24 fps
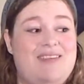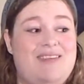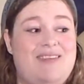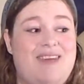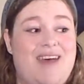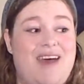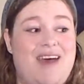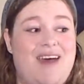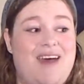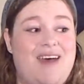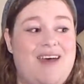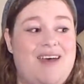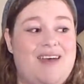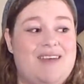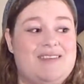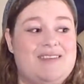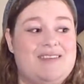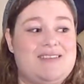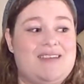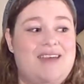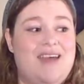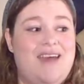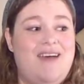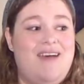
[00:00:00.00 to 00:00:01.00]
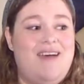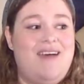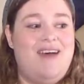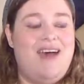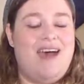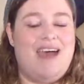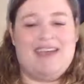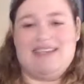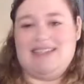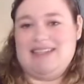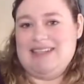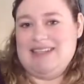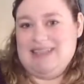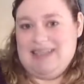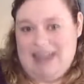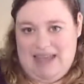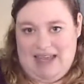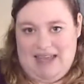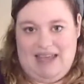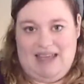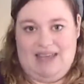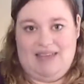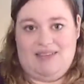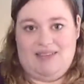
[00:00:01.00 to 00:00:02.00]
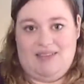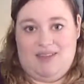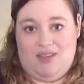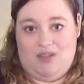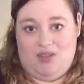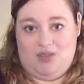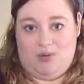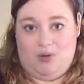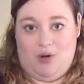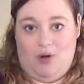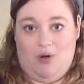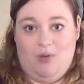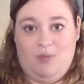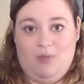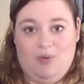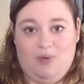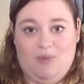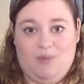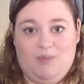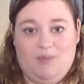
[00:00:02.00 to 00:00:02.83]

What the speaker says: that I didn't hate the trope,